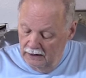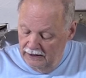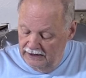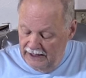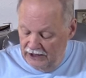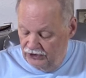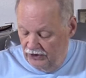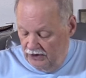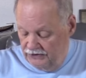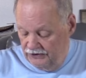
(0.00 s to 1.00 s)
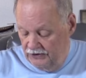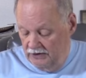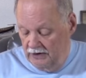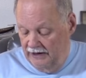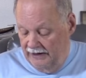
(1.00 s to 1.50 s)
attached this,
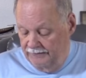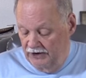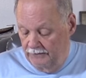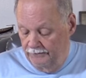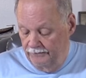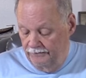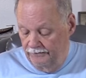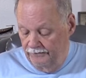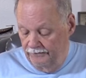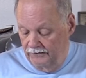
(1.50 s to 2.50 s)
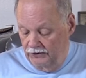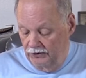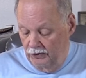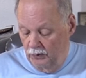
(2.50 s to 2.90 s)
clamped it, to the